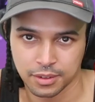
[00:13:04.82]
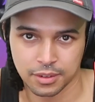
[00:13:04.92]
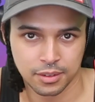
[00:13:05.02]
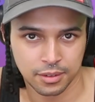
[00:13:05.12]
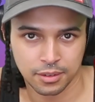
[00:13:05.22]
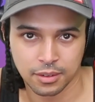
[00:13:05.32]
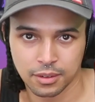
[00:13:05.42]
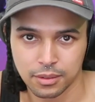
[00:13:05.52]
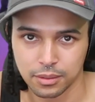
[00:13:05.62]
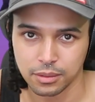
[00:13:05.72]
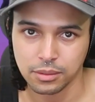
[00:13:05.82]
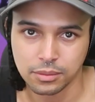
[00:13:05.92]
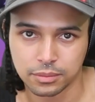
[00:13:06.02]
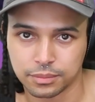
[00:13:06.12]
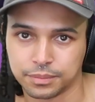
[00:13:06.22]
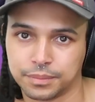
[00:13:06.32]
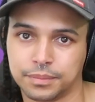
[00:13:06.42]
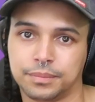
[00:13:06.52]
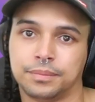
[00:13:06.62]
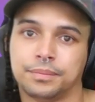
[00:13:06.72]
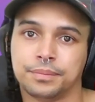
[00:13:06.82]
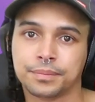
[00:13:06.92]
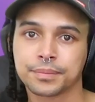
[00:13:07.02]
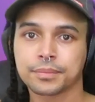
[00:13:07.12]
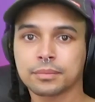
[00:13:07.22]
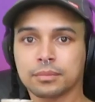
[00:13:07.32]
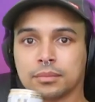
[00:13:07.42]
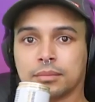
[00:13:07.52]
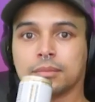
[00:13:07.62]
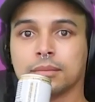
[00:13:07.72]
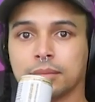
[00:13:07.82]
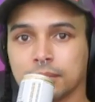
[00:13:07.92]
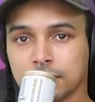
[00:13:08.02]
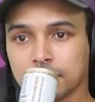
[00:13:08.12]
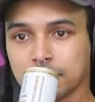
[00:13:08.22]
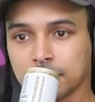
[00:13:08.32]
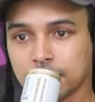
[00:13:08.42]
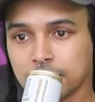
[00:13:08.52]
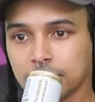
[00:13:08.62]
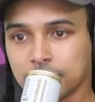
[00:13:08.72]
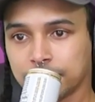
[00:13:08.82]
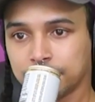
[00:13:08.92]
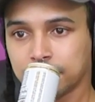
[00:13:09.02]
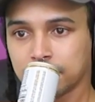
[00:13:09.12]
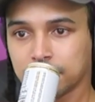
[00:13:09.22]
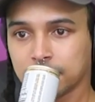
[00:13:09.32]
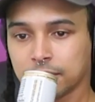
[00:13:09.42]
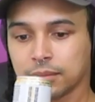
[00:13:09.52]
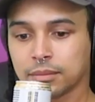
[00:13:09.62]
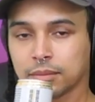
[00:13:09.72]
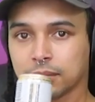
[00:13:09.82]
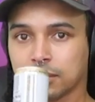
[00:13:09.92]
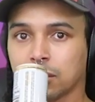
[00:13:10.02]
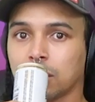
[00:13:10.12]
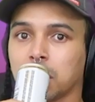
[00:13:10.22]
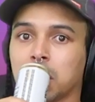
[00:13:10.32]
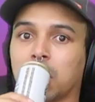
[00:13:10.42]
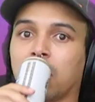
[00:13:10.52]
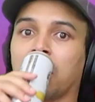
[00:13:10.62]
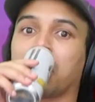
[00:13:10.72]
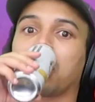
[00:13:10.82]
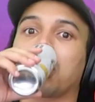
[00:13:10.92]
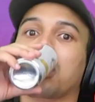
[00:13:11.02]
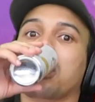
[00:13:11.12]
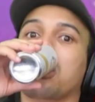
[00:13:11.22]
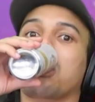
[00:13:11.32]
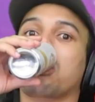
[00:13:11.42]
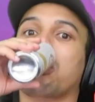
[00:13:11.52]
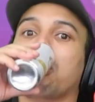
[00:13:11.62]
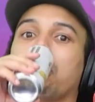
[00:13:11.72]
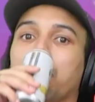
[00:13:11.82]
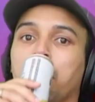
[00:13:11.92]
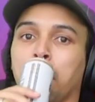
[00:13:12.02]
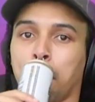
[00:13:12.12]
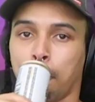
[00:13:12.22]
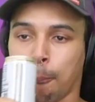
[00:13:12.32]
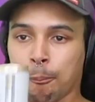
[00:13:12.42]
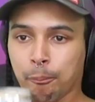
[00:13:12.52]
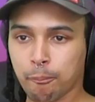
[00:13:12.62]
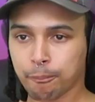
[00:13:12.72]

(not speaking)